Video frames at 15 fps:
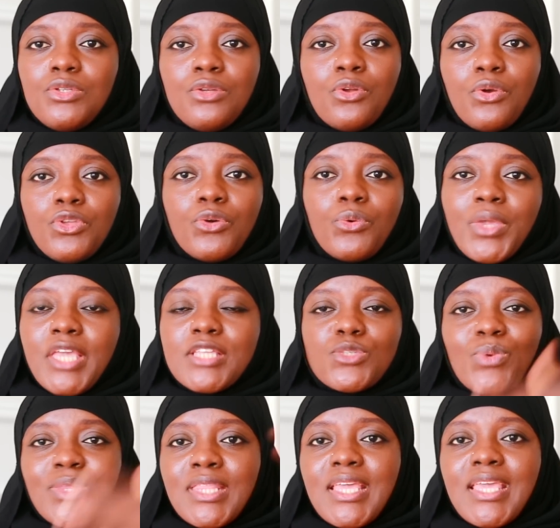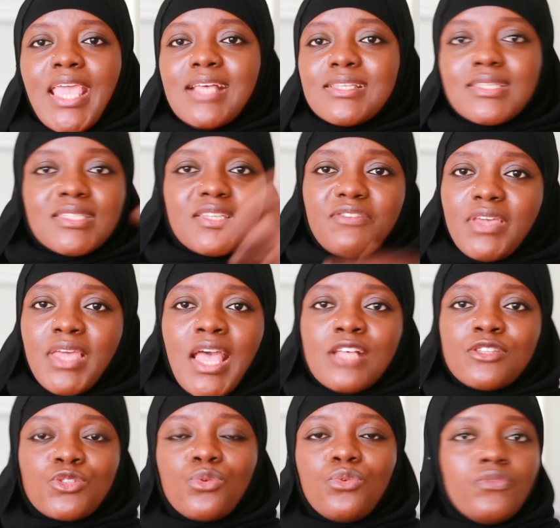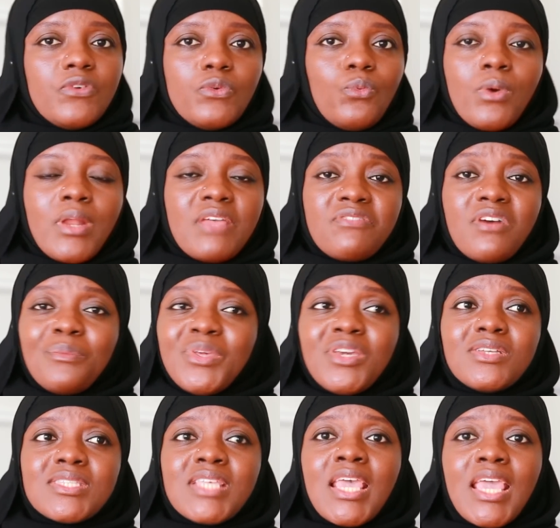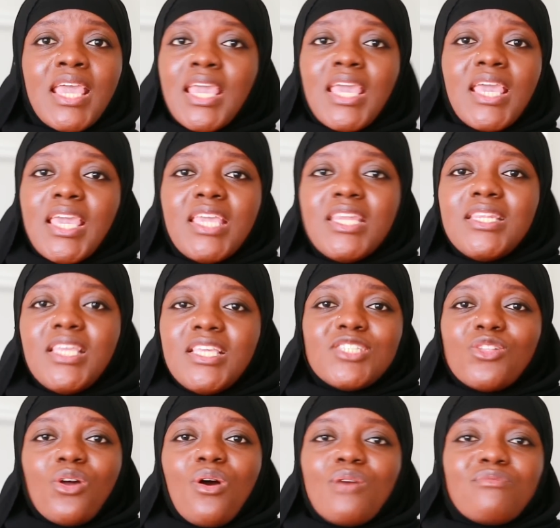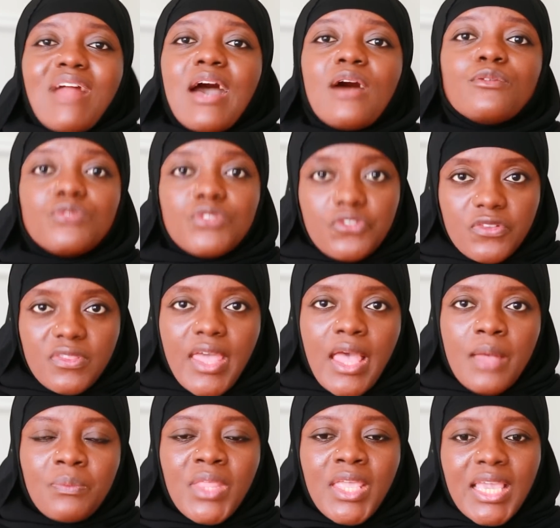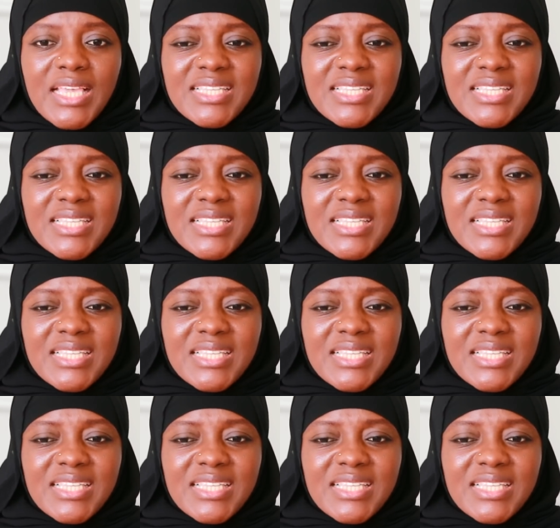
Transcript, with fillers: you know, your kids when they get a certificate at school or whatever, because he's not around for that.